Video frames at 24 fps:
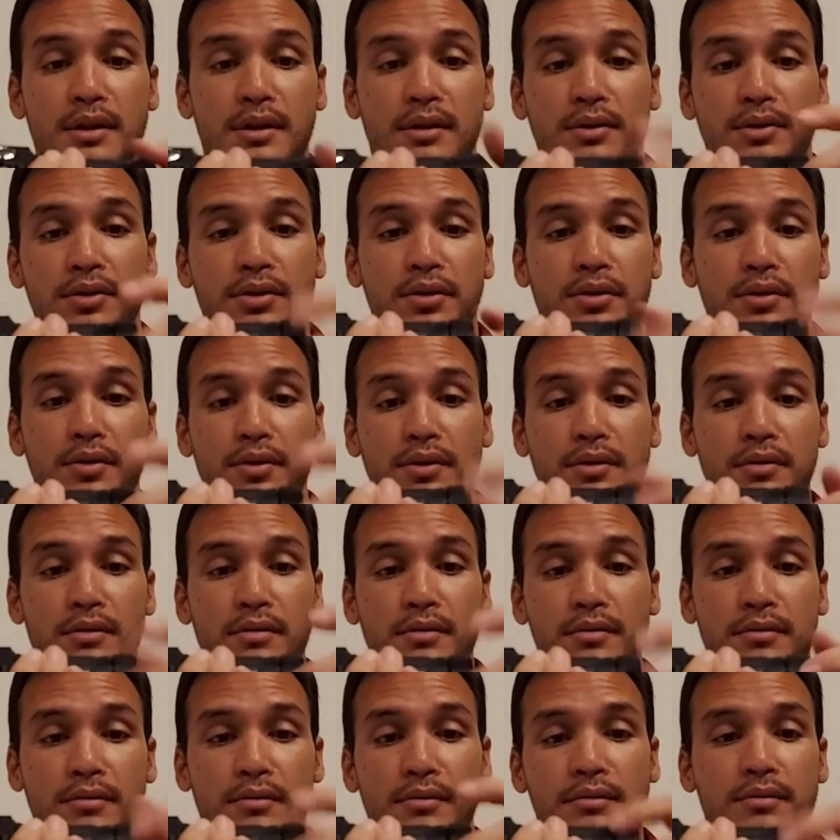I'll show you.
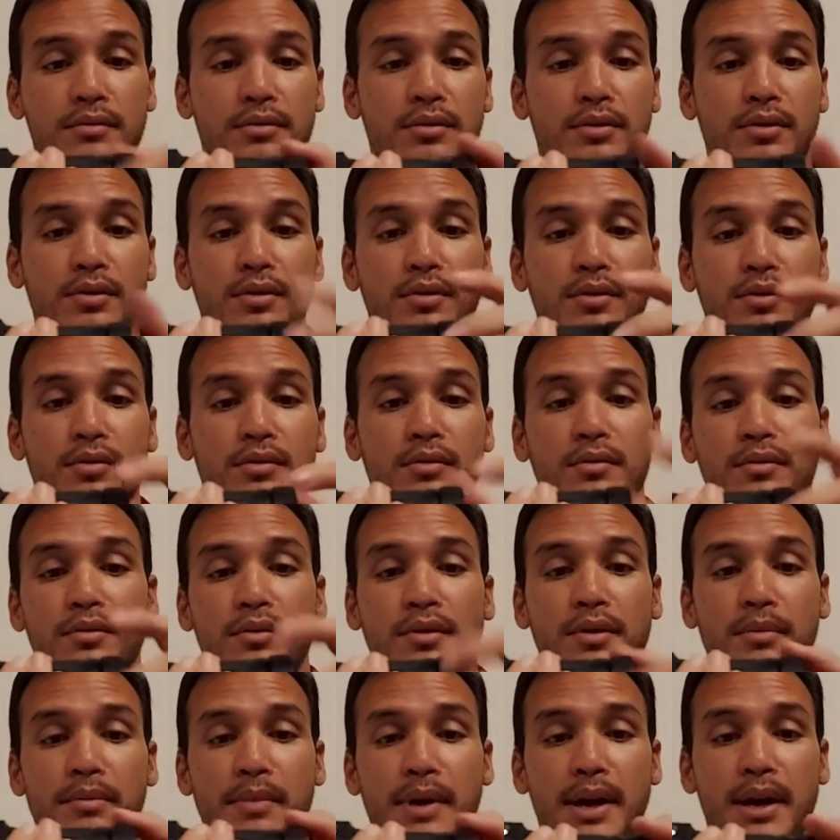Screw
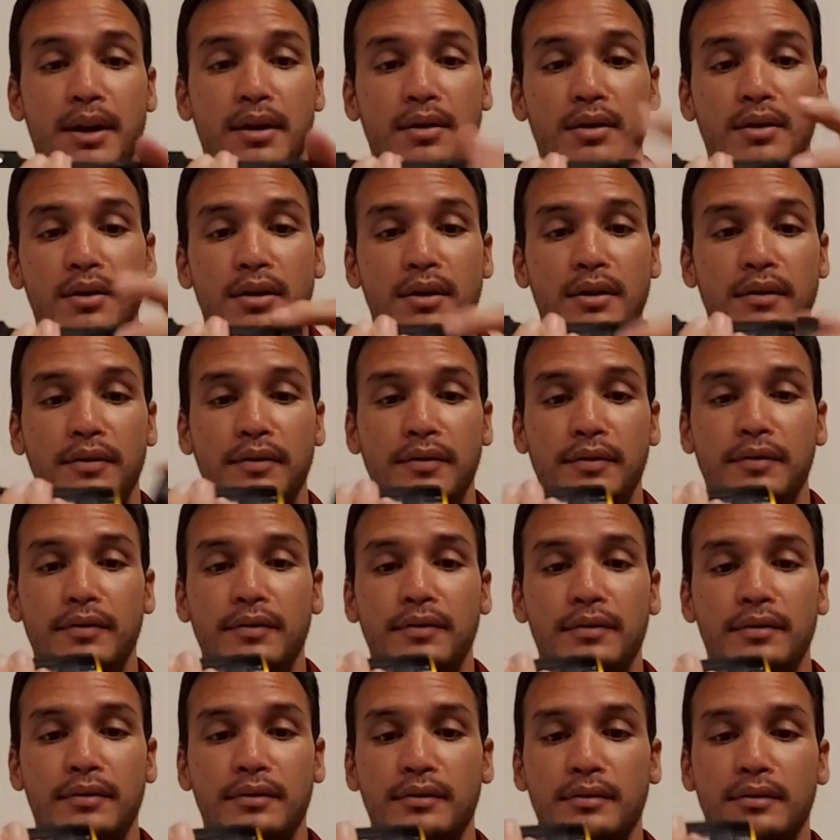the back off.
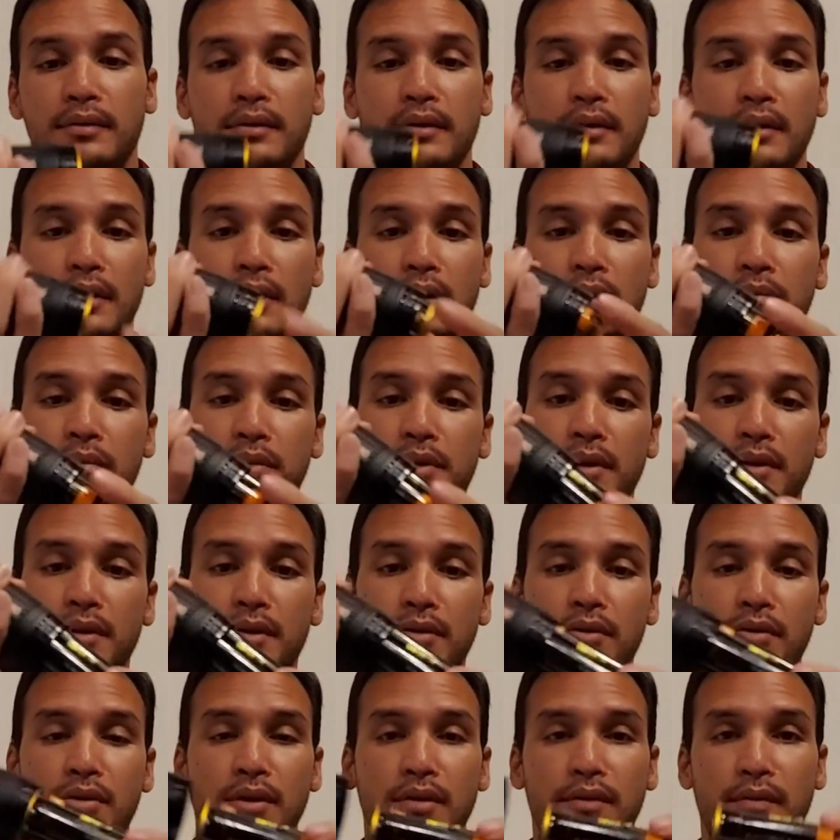Comes in
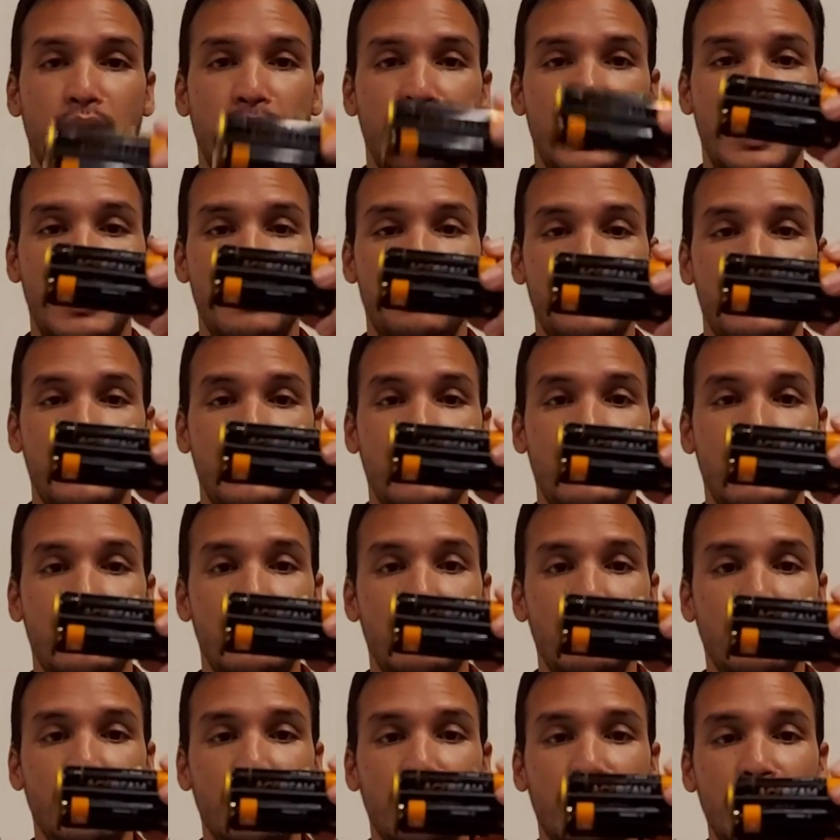sort of a capsule
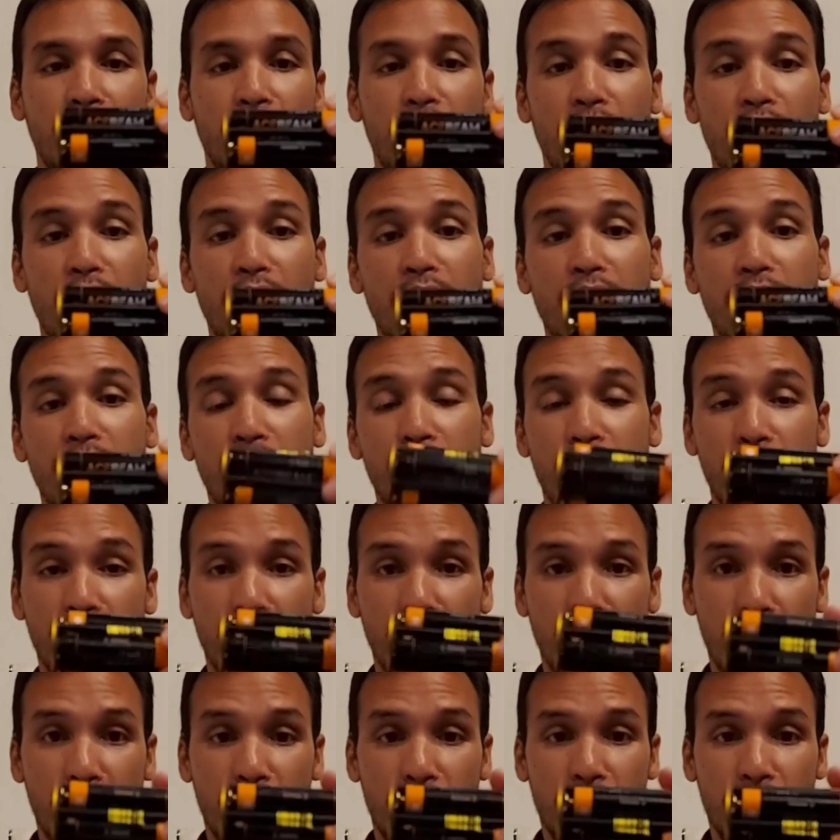holder.
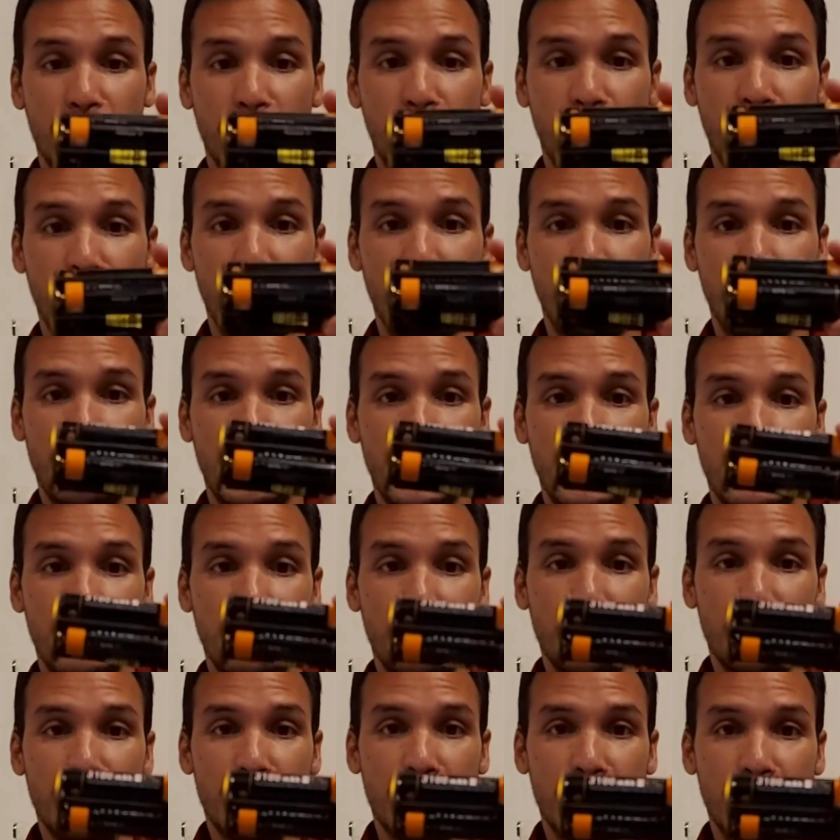Has 4
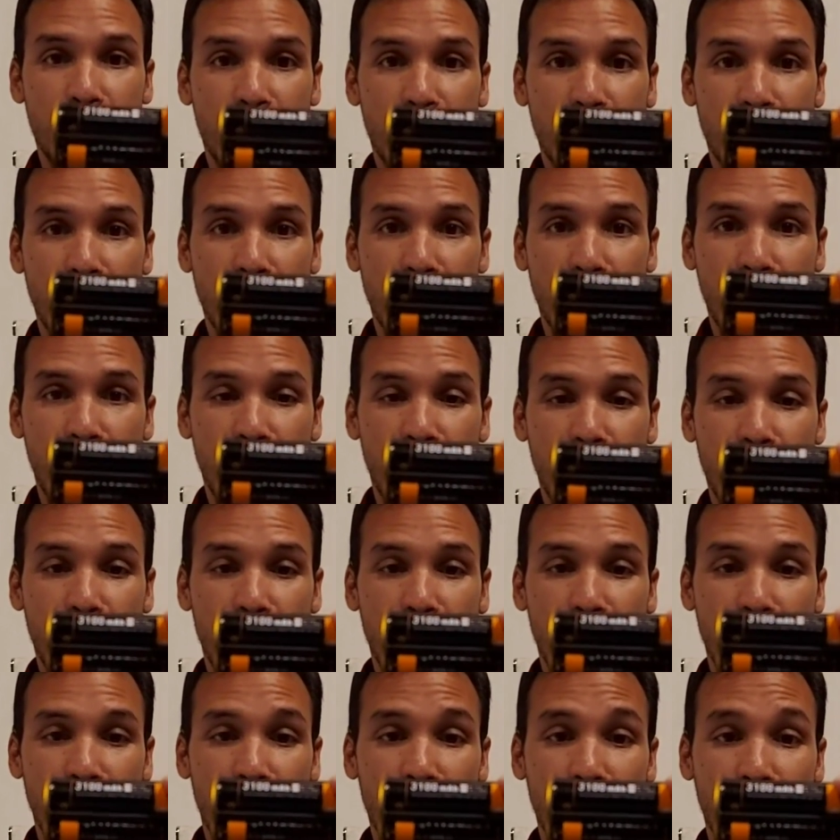batteries,
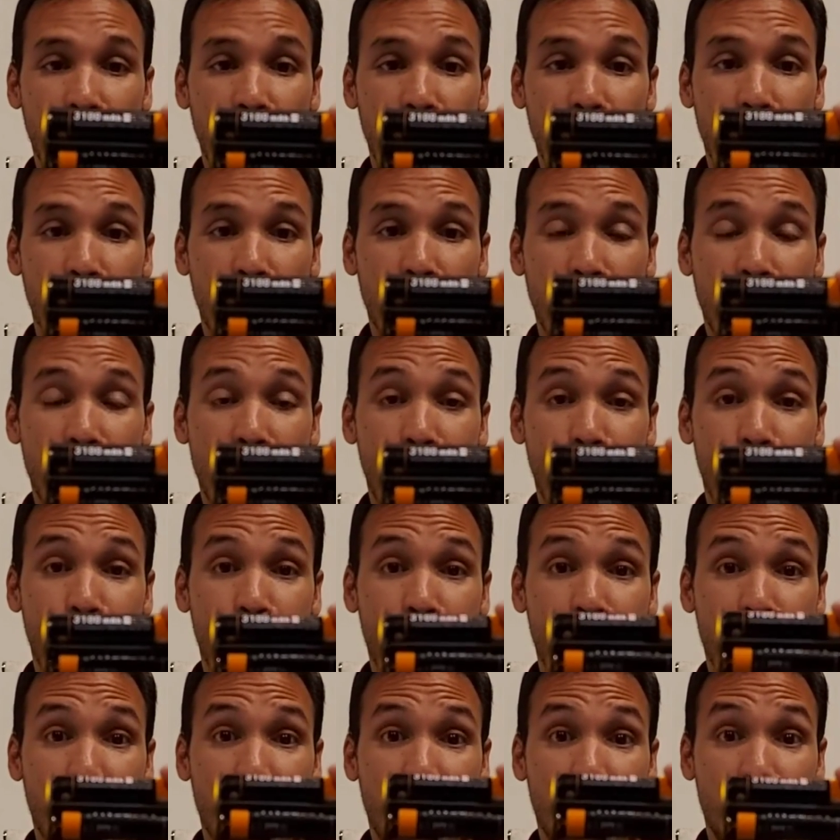34
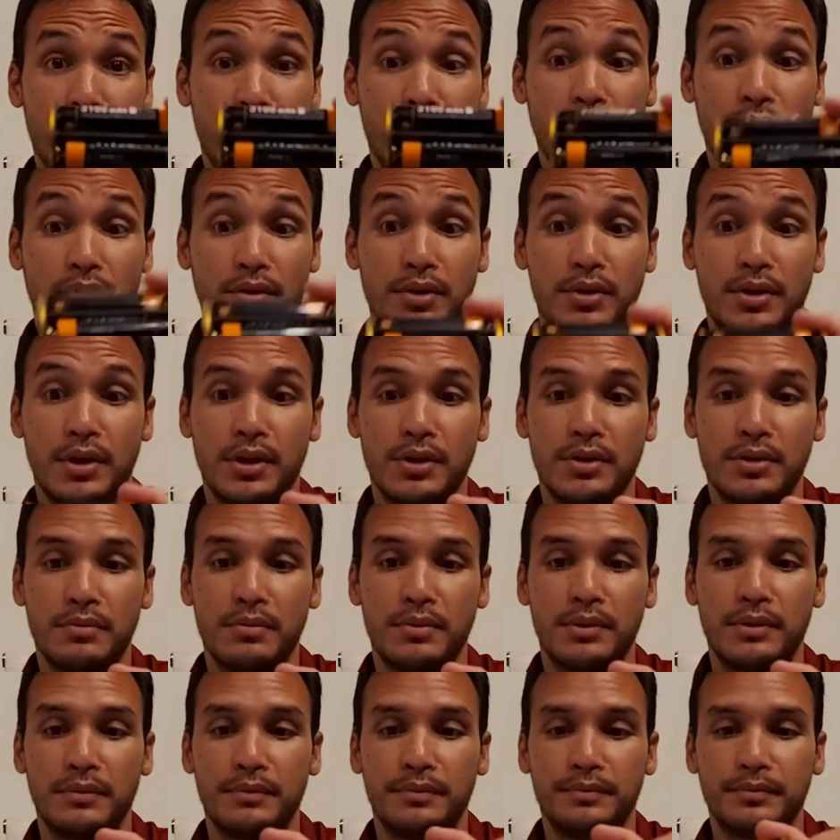milliamps, all
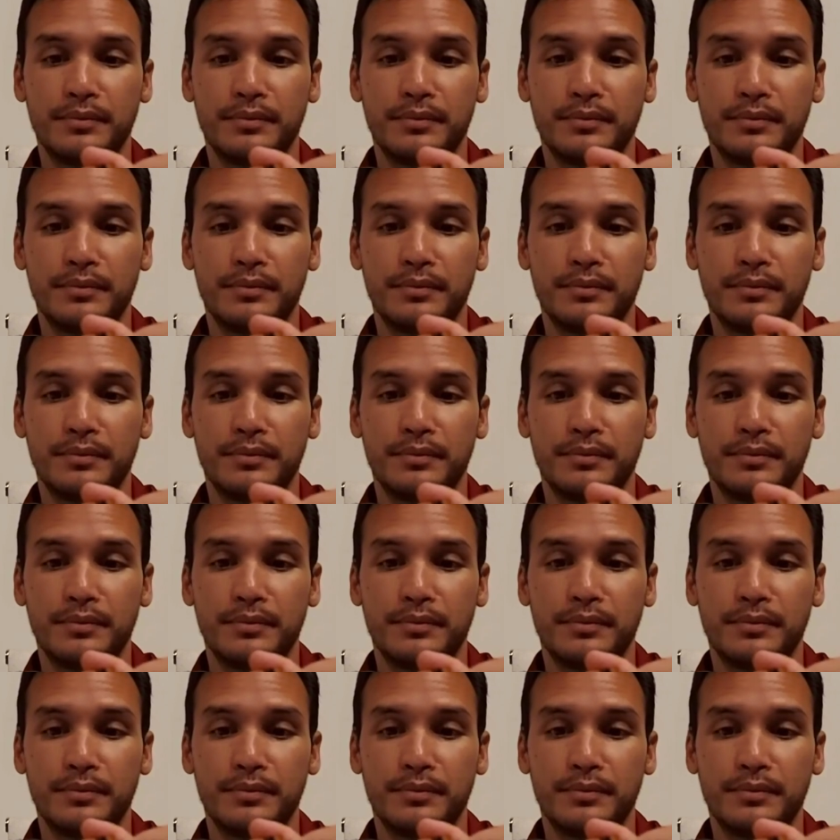rechargeable.